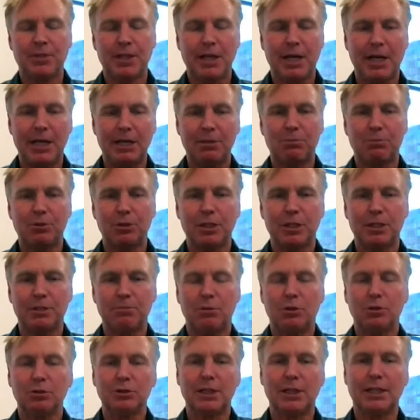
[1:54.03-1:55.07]
hybrid
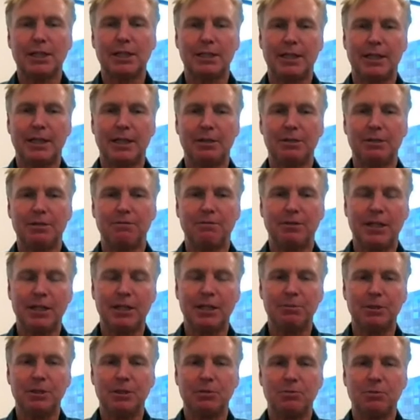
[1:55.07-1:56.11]
multi-cloud
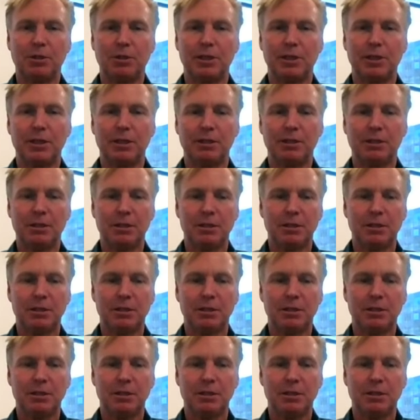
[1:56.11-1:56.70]
environment where they're